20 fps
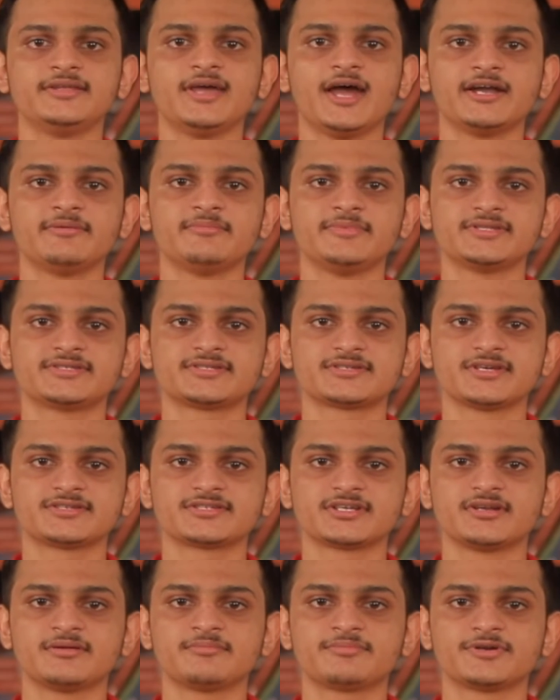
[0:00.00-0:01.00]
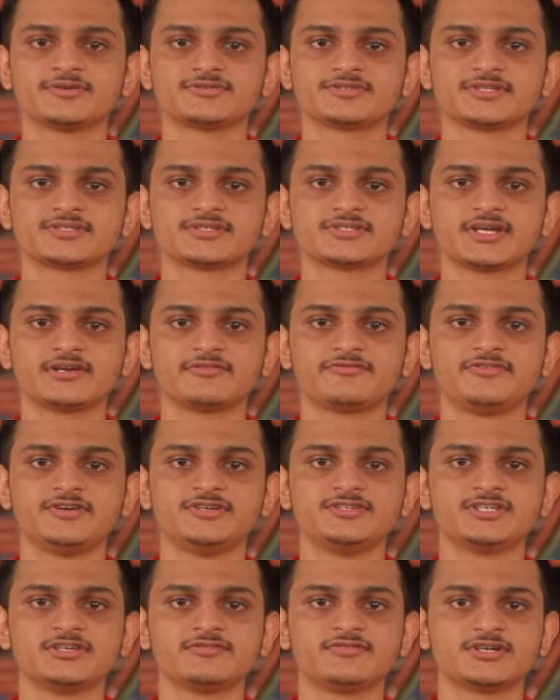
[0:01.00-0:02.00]
The administration and processes at
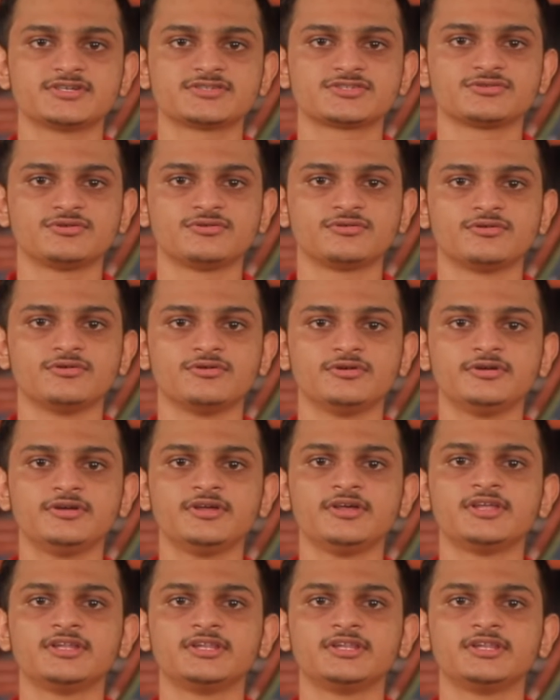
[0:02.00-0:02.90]
Fiitjee were so good.